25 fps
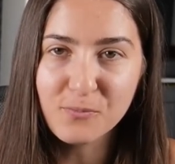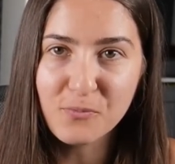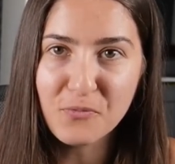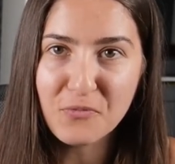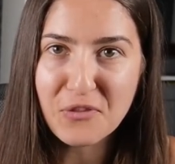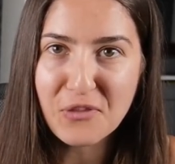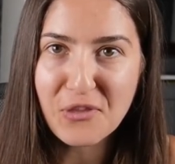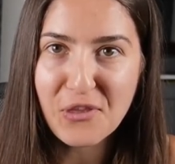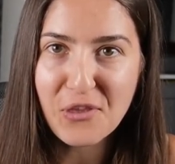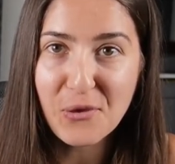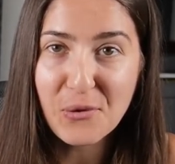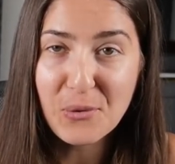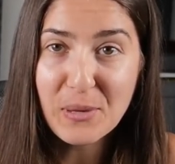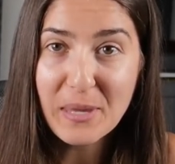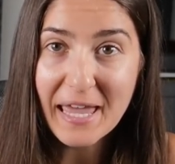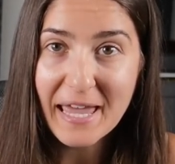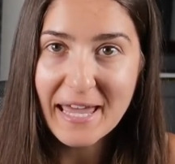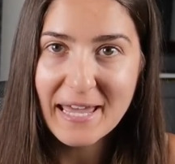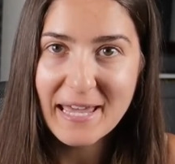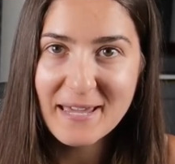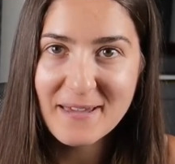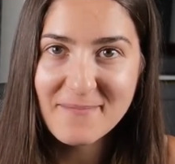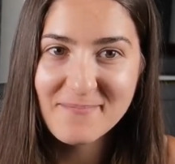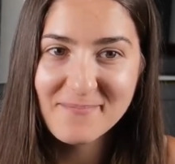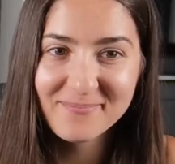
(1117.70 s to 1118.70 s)
New
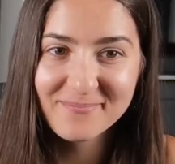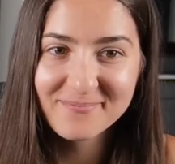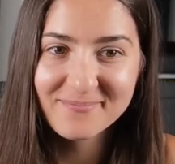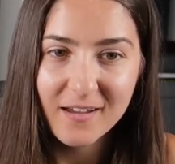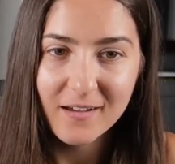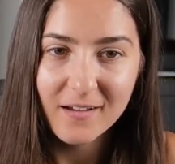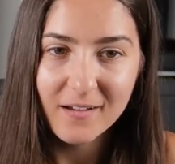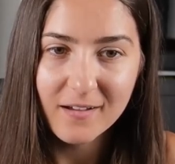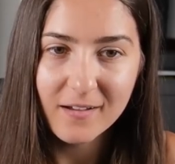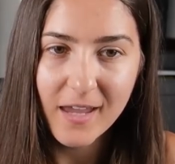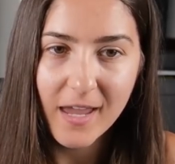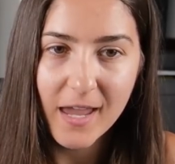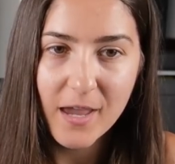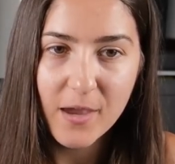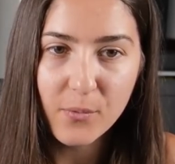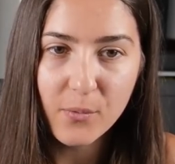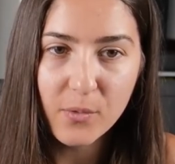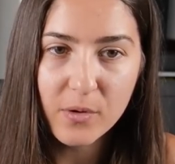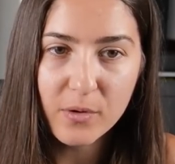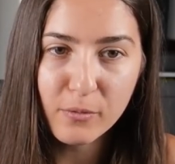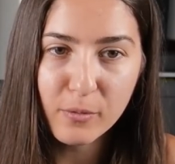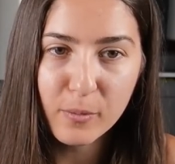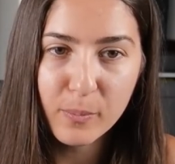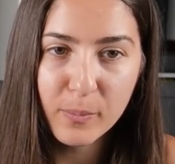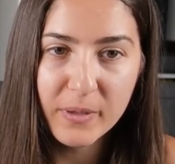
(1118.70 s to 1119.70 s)
game. Okay, we
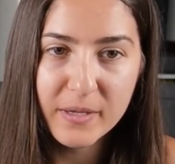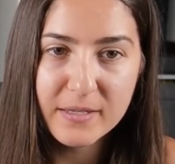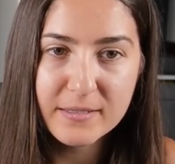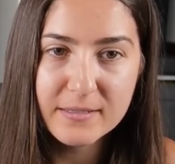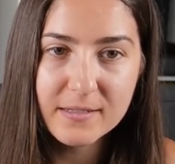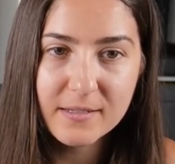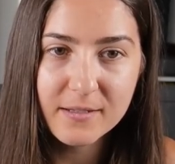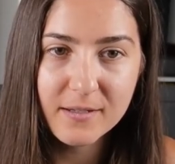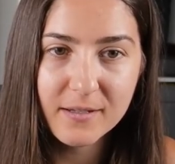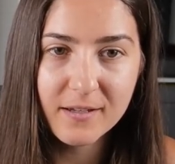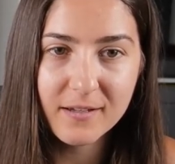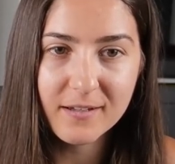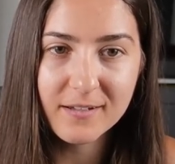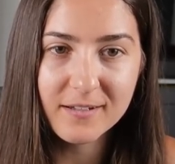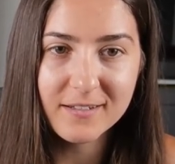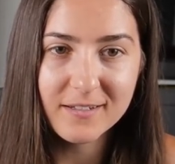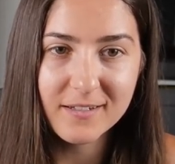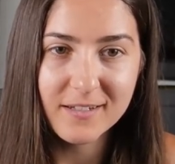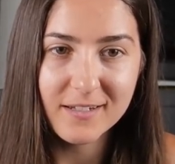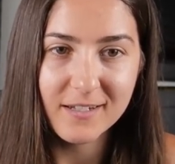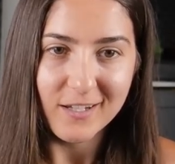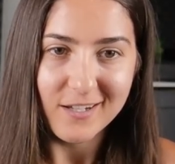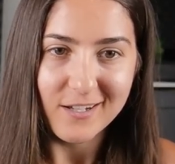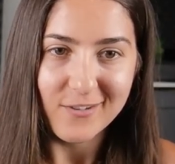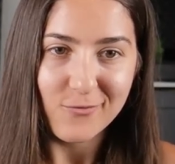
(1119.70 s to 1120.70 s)
repeat e4,
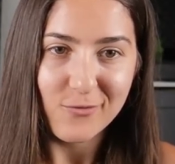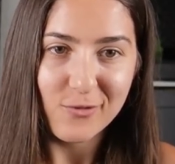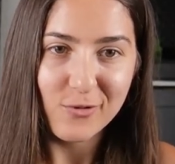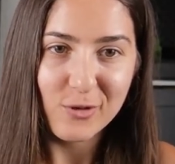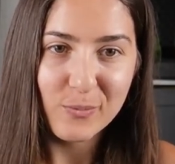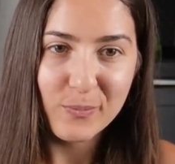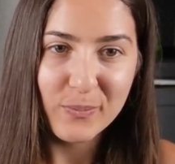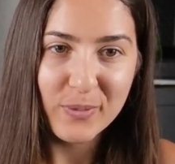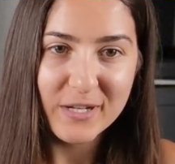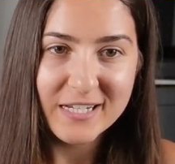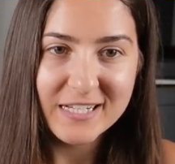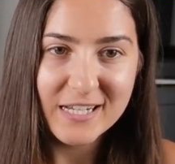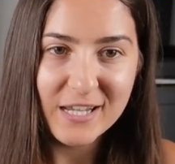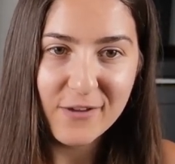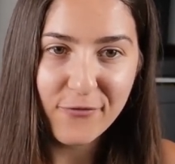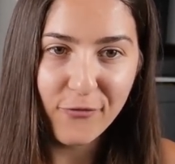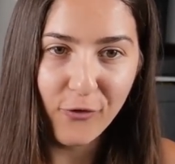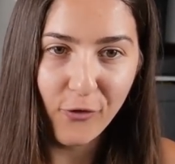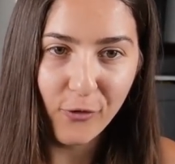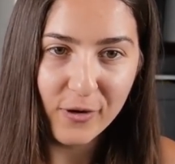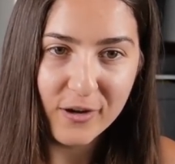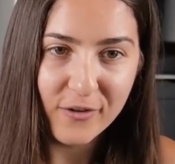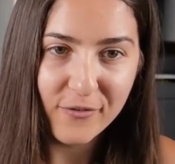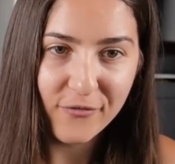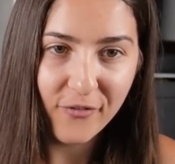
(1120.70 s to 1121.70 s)

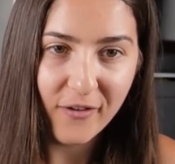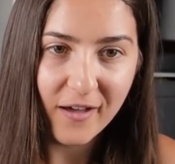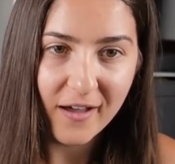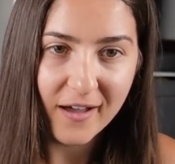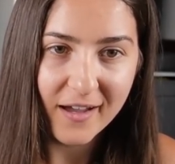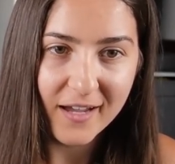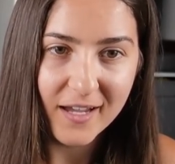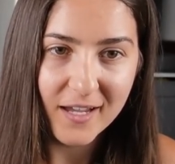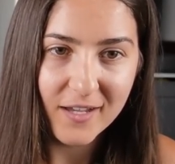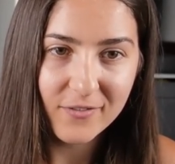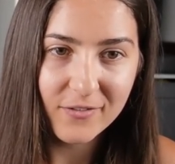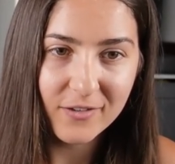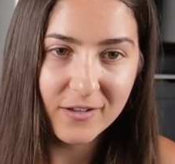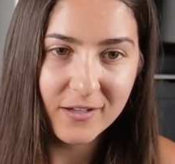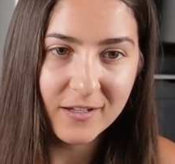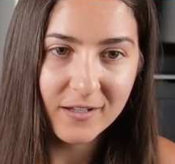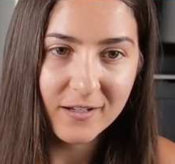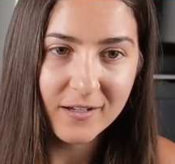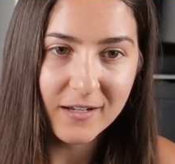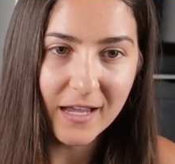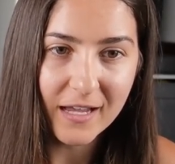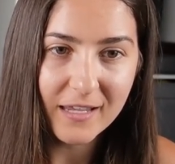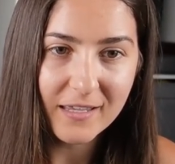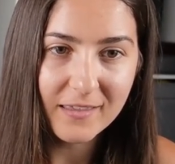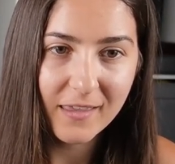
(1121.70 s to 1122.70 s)
e5,
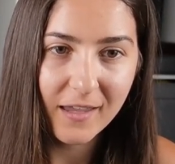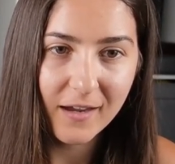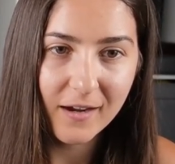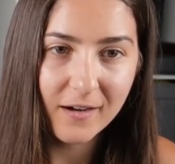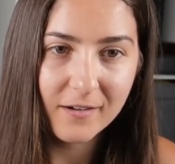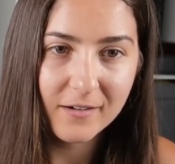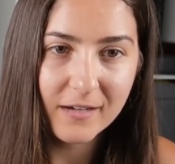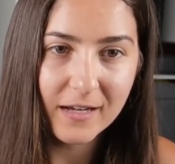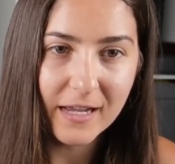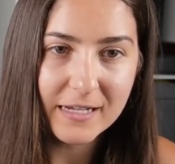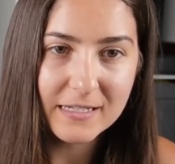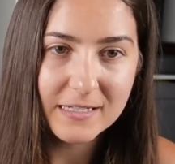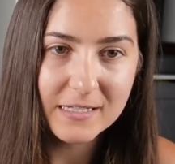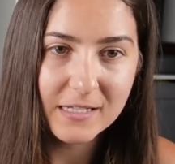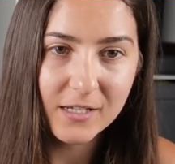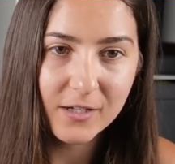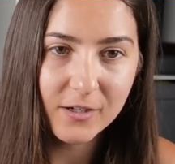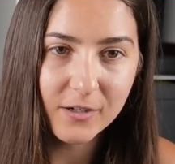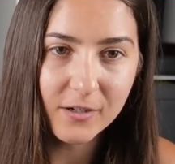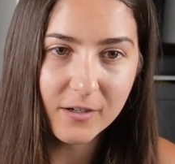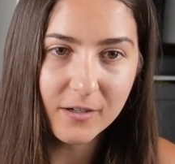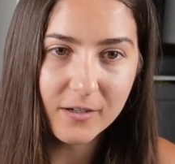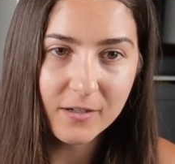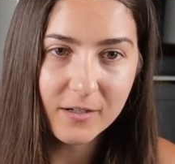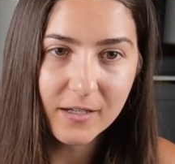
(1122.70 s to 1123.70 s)
knight there, knight
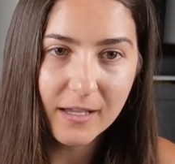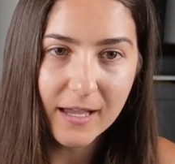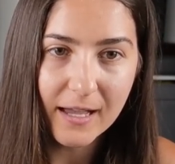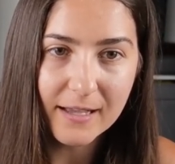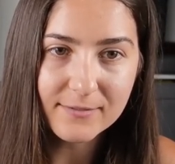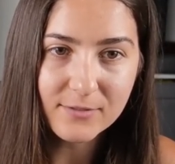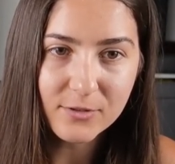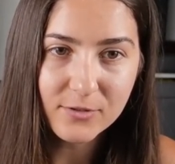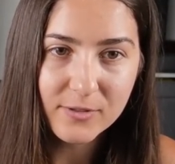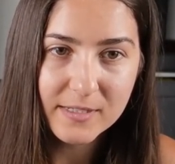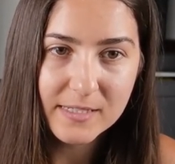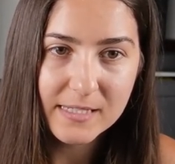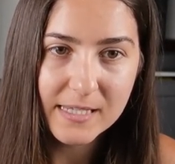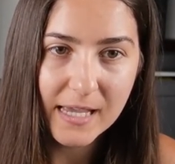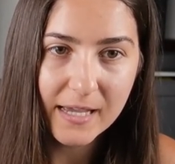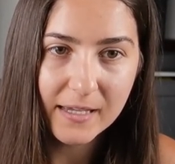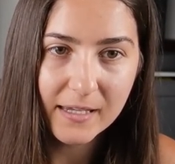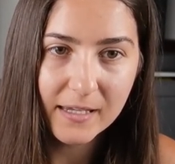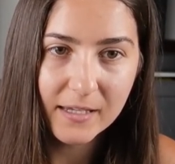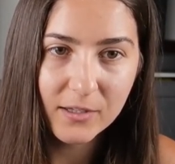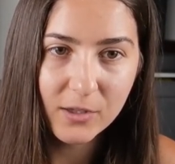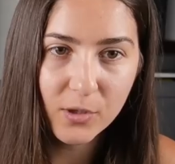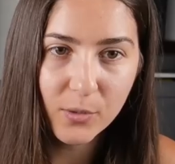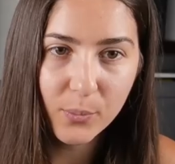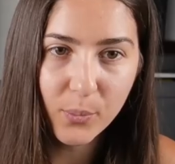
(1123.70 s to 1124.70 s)
here,
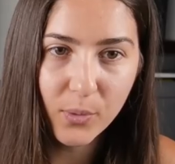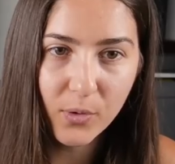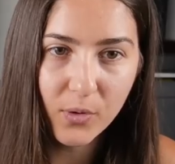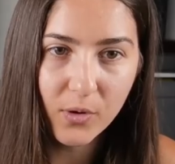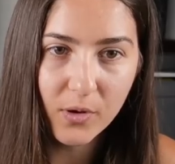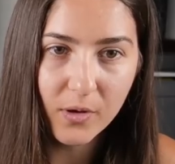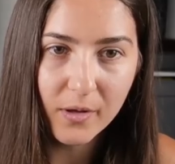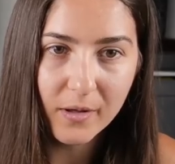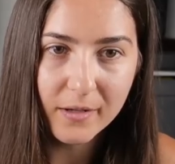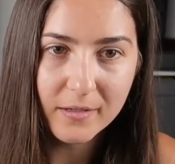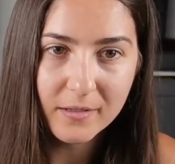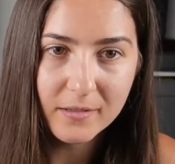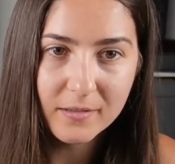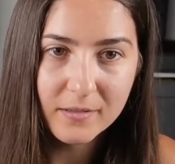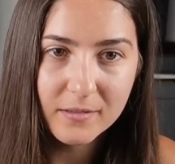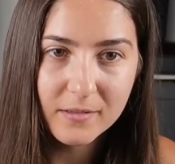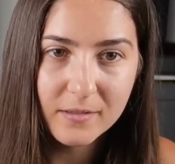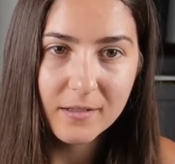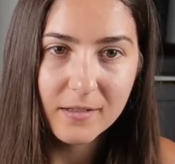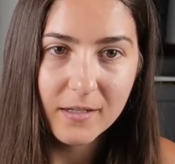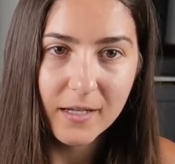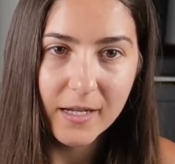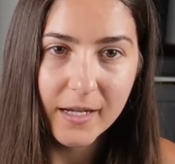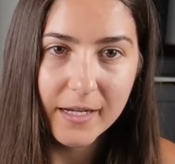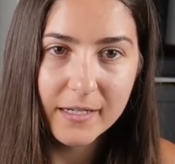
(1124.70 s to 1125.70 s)
counterattacking the pawn.
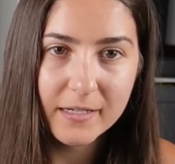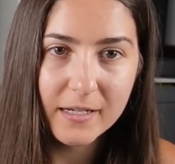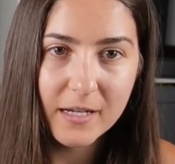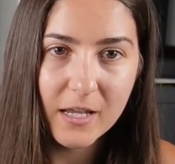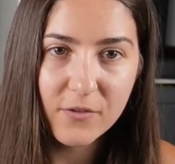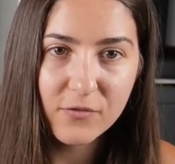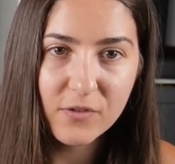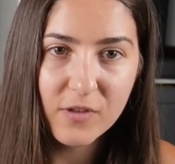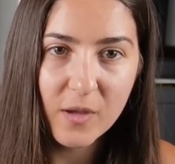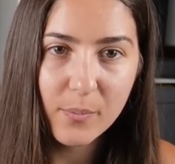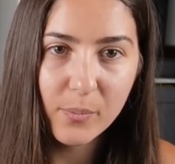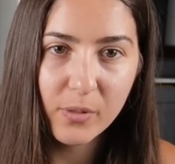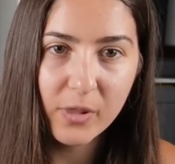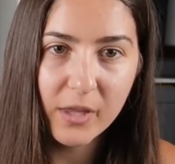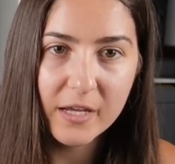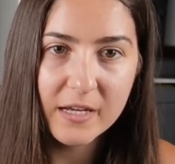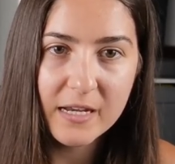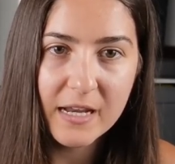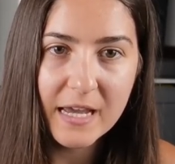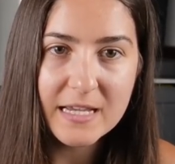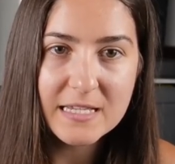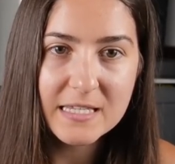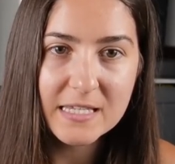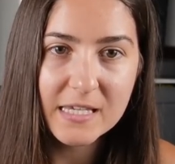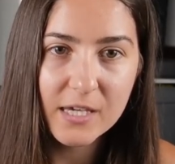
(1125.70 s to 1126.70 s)
And if they play
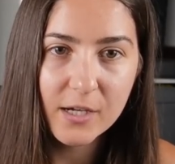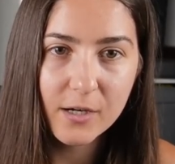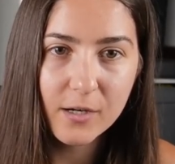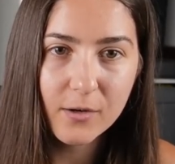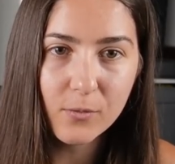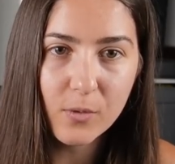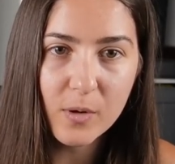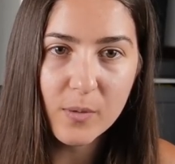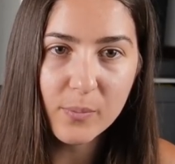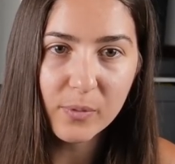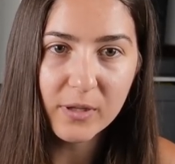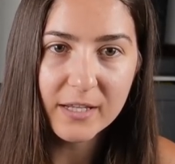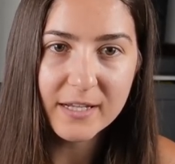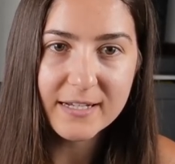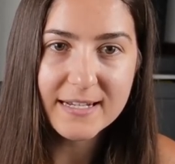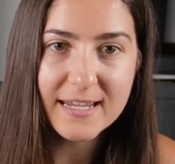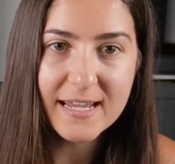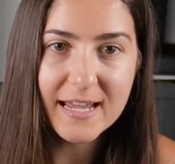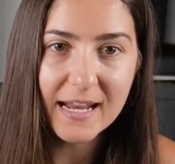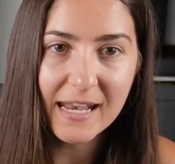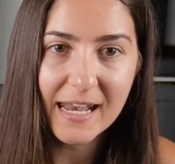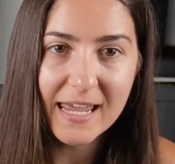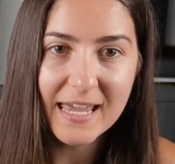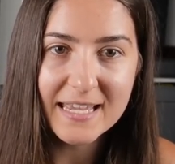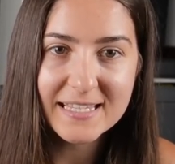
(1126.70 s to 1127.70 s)
knight here, we play the
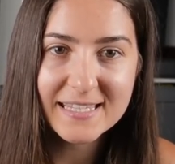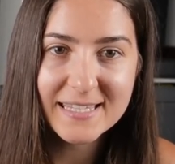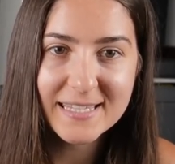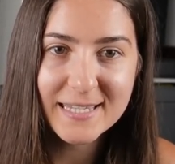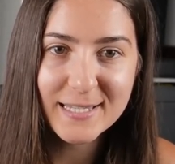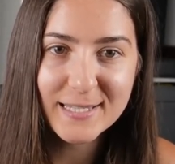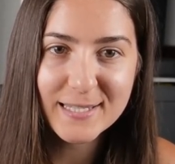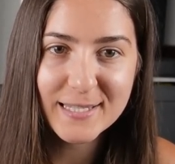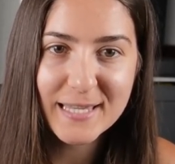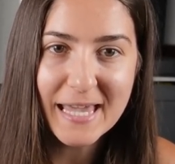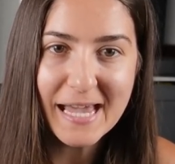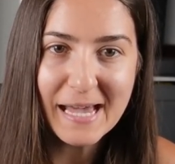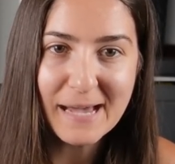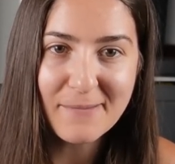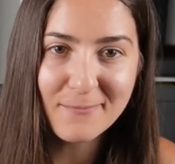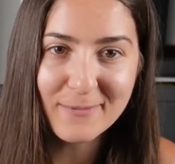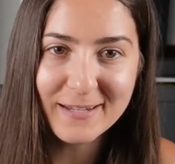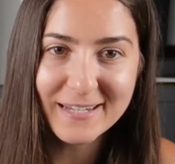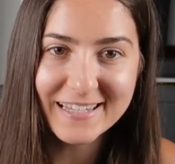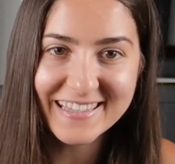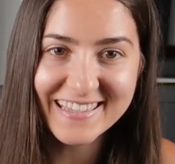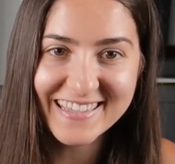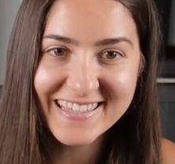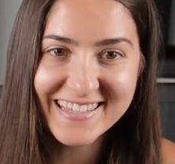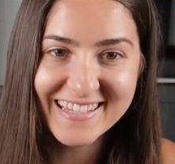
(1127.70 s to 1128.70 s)
Alessia's
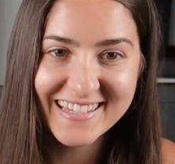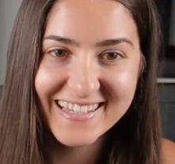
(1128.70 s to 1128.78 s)
Gambit.